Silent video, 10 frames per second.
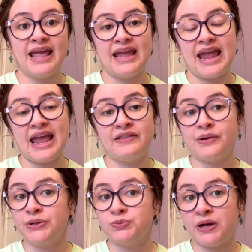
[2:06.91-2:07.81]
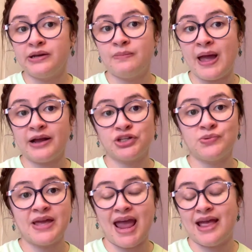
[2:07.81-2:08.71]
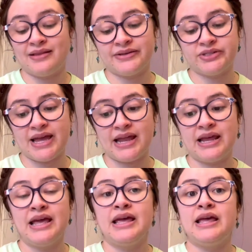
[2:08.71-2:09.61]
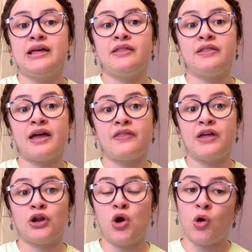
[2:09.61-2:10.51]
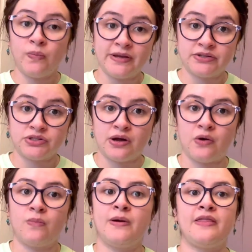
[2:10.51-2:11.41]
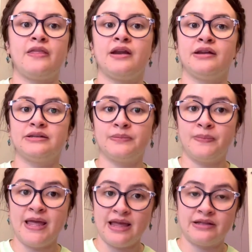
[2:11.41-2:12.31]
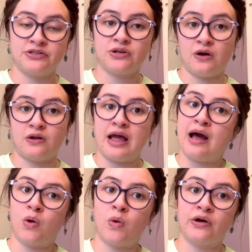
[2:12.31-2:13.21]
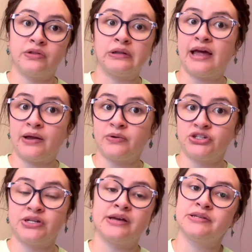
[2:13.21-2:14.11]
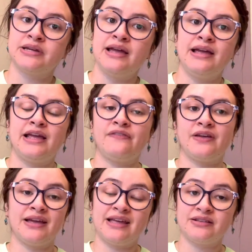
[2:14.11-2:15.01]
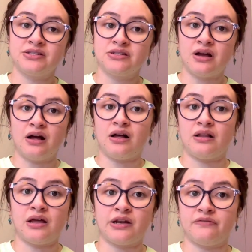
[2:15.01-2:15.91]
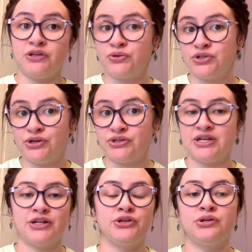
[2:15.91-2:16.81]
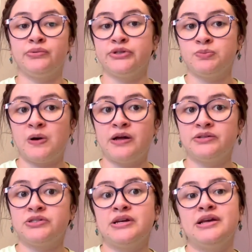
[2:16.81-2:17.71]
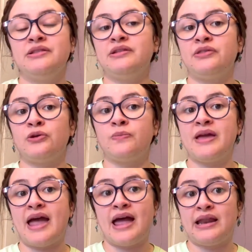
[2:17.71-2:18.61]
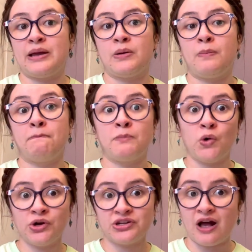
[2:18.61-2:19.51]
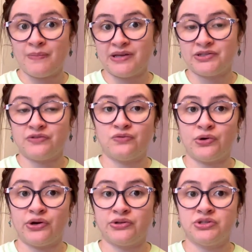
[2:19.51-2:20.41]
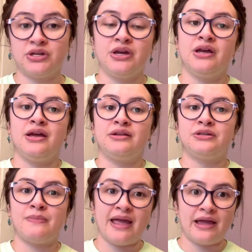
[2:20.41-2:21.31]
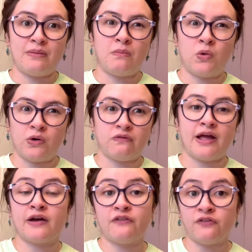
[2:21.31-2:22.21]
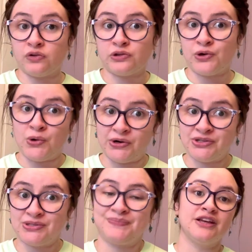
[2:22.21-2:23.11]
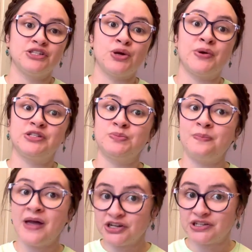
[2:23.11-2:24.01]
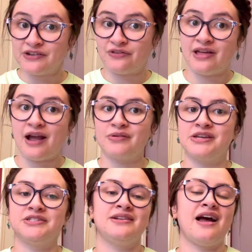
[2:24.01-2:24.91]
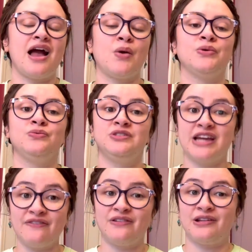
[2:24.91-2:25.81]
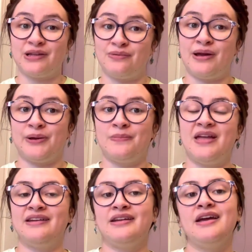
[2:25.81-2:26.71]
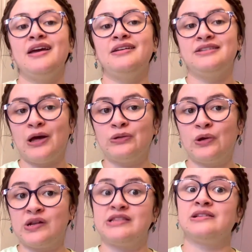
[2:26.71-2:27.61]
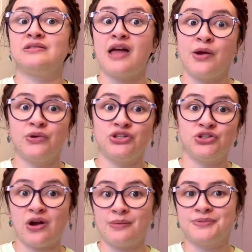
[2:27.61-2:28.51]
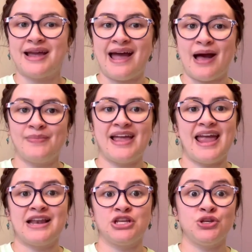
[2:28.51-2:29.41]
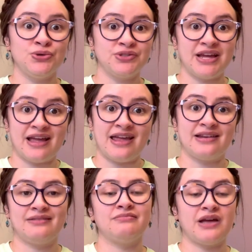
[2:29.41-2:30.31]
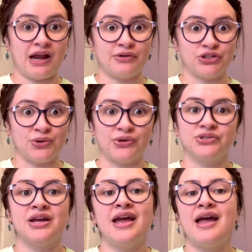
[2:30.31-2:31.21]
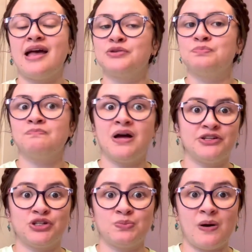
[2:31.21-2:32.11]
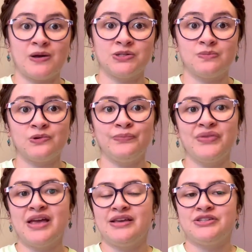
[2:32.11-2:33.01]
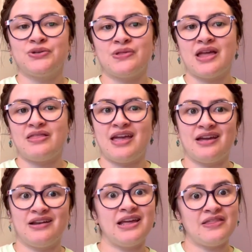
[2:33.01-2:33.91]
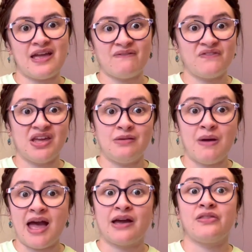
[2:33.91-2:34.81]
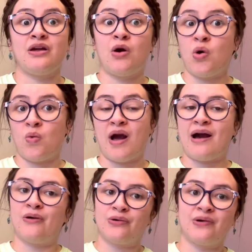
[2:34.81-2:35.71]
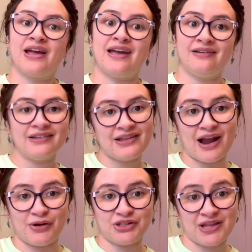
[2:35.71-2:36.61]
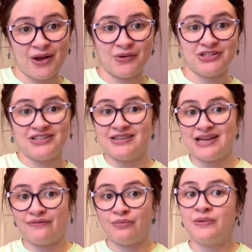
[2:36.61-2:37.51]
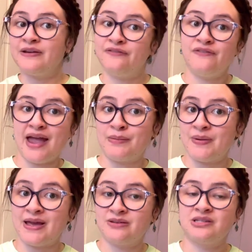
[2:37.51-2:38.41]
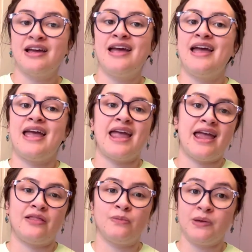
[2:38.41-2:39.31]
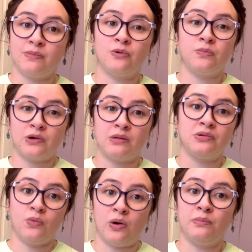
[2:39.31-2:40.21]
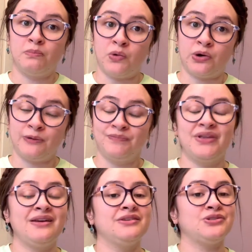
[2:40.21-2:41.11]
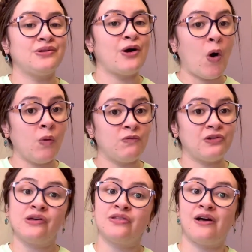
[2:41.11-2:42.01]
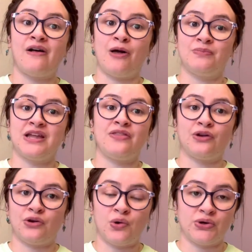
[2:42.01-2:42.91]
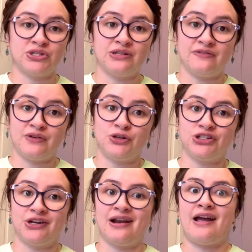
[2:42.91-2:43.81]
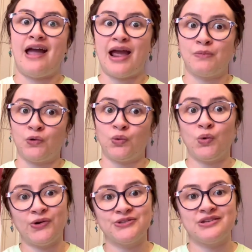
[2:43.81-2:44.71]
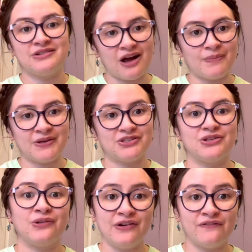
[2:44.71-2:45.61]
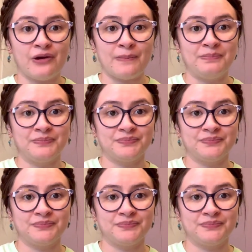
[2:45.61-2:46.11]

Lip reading: And they responded back to me and they said that they're hoping so, but that it depends on how well the language does. If it gets a lot of users and a good response, then they'll be adding more topics of words to make it more of like a full course. So especially for that reason, I would definitely recommend downloading the Language Drops app and using it, the Irish course, as much as possible so that they can get that feedback that, oh wow, okay, the Irish language does have a big fan base and the people probably want more. So that hopefully they'll update their course in the future and add more words and topics to learn from.